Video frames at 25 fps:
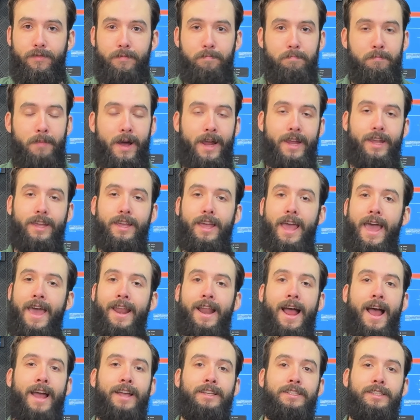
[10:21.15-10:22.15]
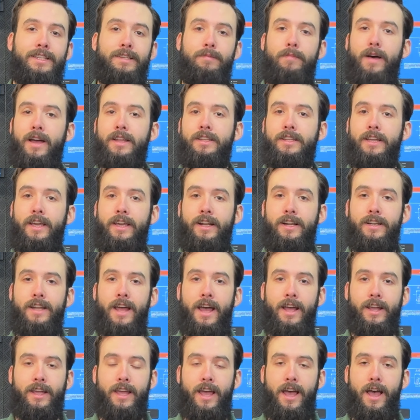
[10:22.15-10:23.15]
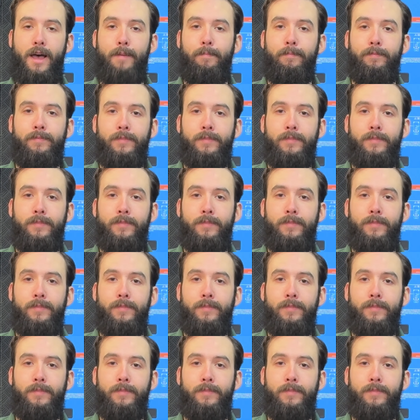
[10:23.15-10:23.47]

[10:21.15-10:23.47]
Mike@icmontana.com.